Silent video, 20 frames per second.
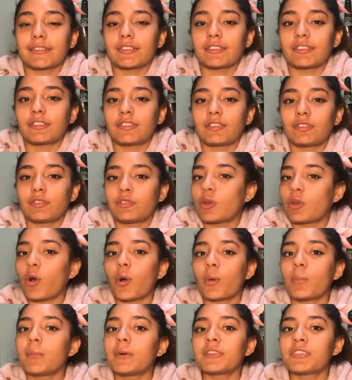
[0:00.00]

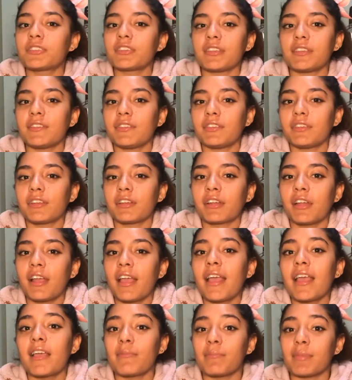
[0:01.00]
so much easier
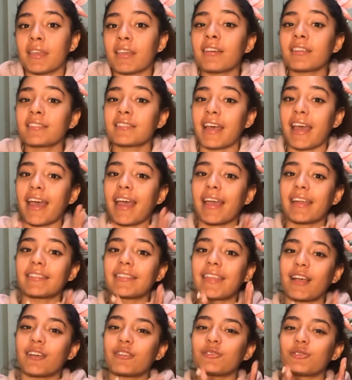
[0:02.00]
because I had
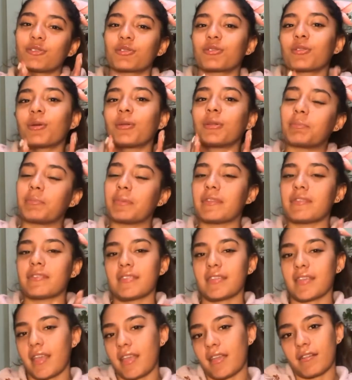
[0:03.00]
that control up in
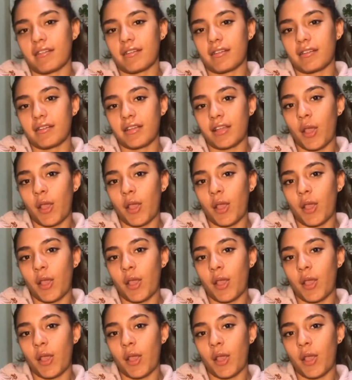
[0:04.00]
the air.